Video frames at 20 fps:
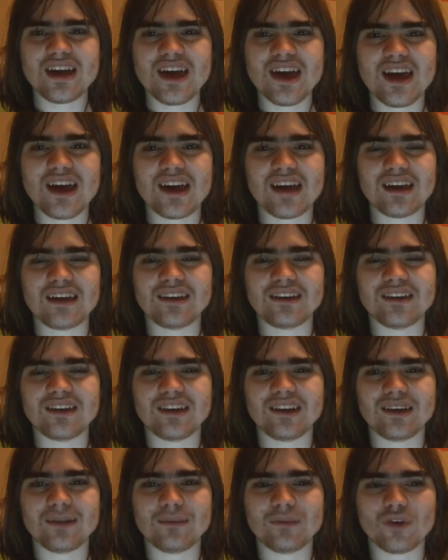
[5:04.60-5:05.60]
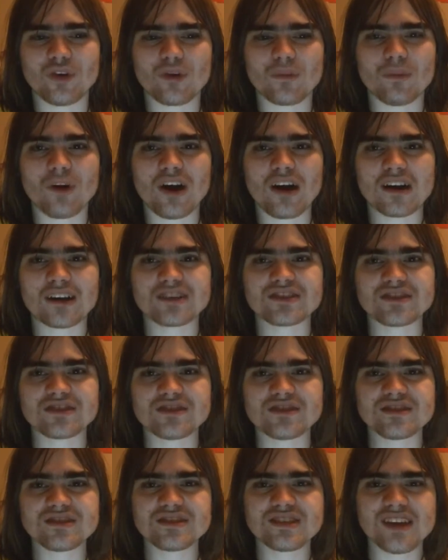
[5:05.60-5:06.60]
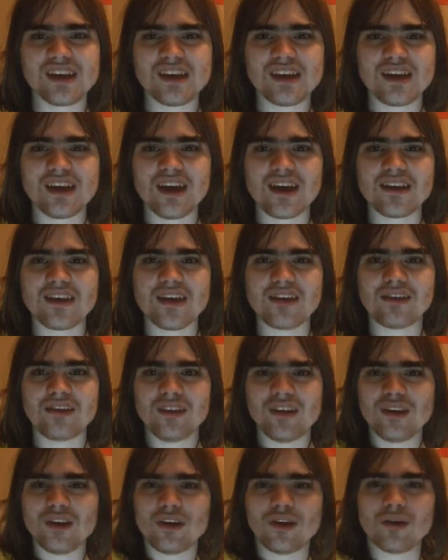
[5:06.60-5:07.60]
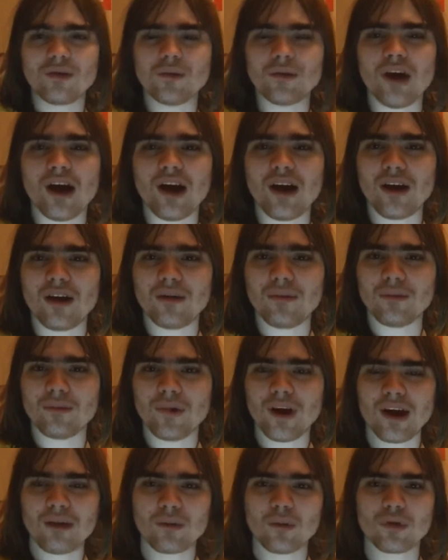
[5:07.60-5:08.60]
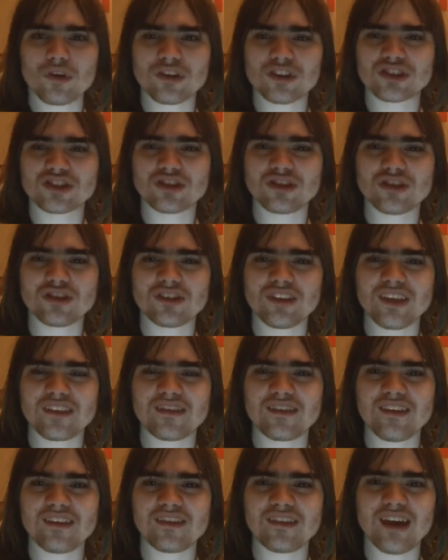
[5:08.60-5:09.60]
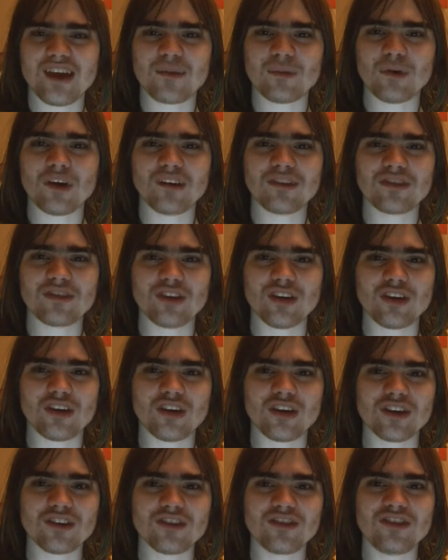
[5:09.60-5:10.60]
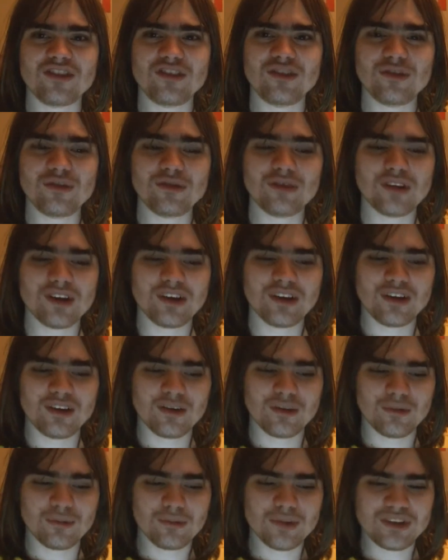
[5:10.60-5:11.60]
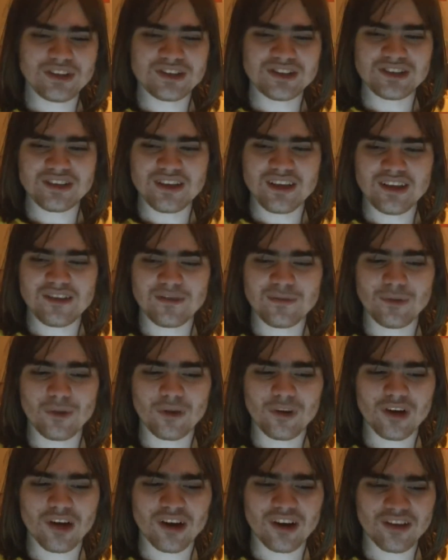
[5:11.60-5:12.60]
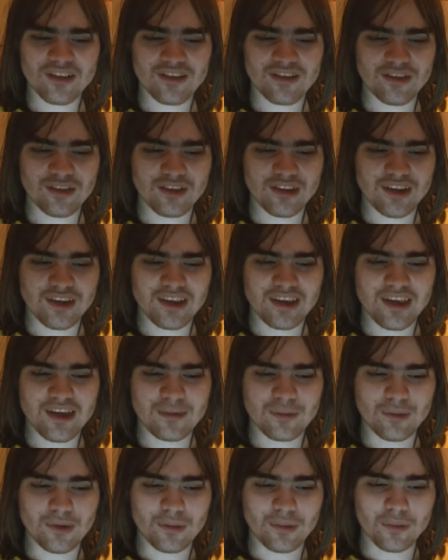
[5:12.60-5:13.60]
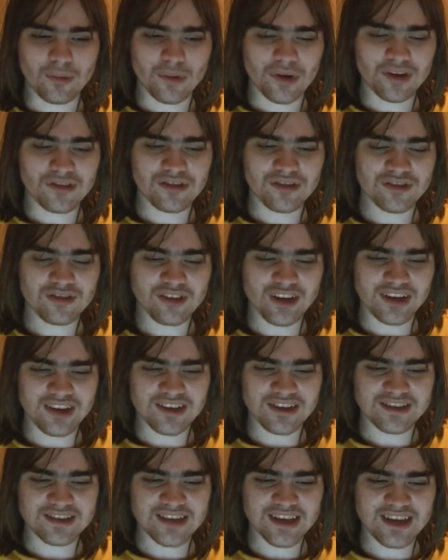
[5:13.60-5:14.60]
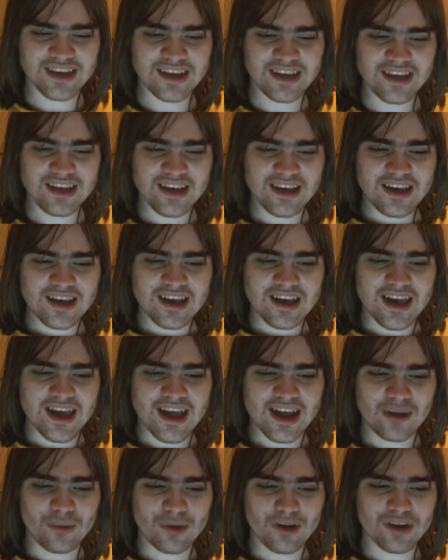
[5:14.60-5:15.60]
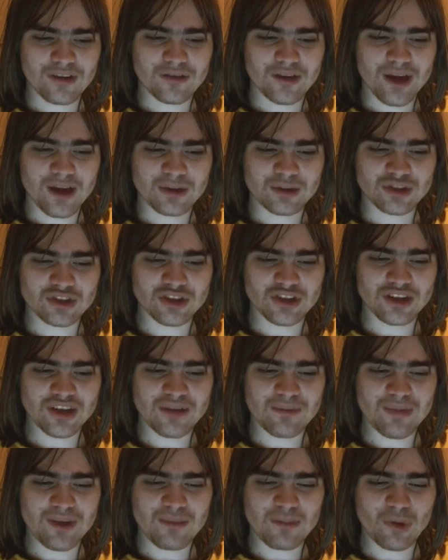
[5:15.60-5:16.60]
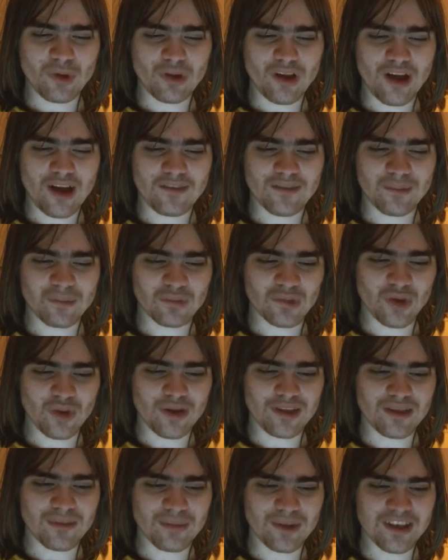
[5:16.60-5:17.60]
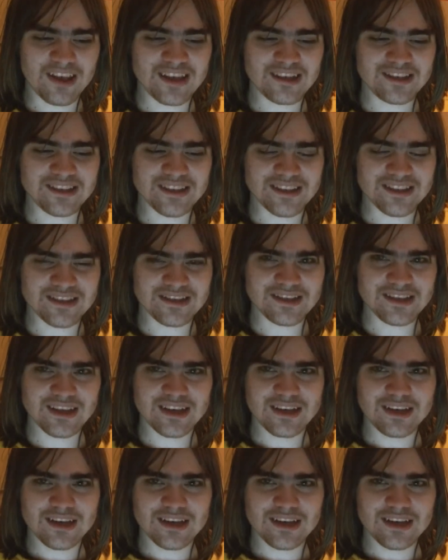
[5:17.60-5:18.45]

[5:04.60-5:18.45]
and or boxers, and then I wore a shirt that says "I want to heart you," which is 4 hearts, so you can get what word they're trying to say. And I went around jerking people off and blowing them kisses.